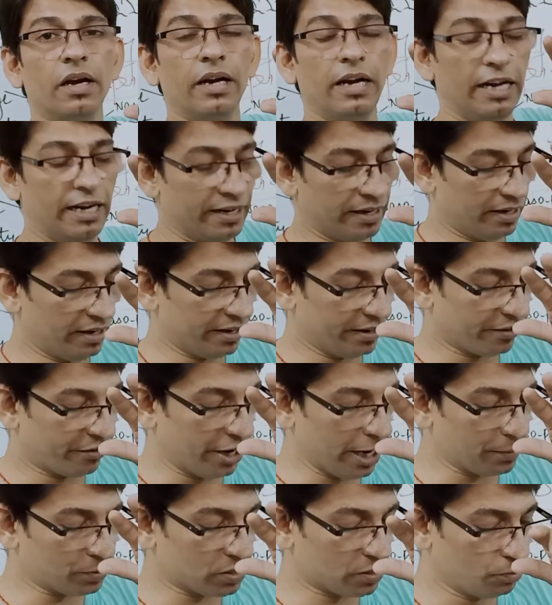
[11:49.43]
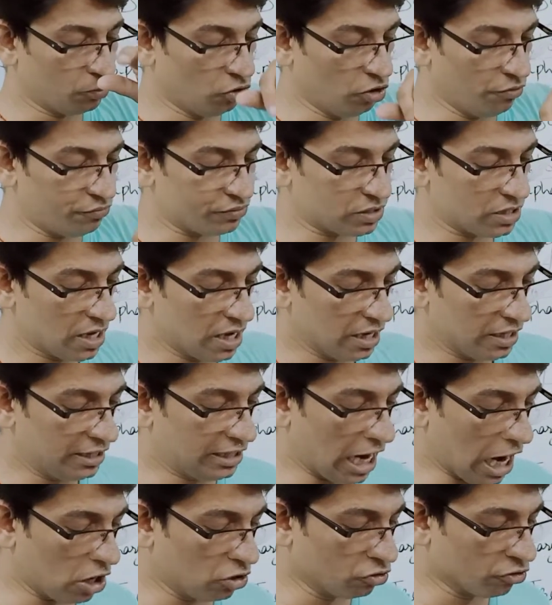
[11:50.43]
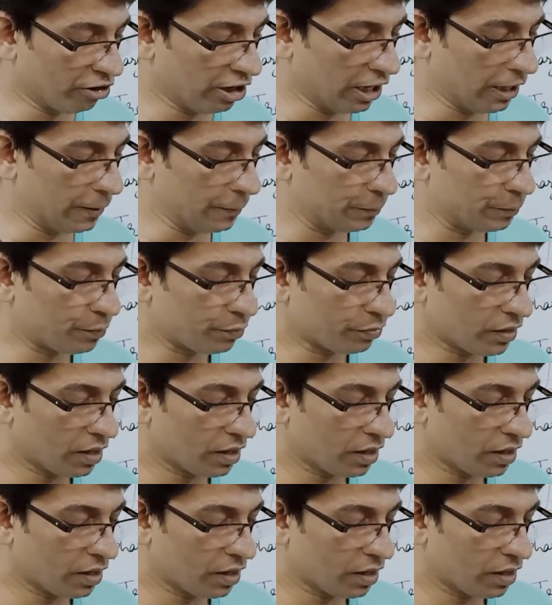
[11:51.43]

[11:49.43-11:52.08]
Ribs moves downward.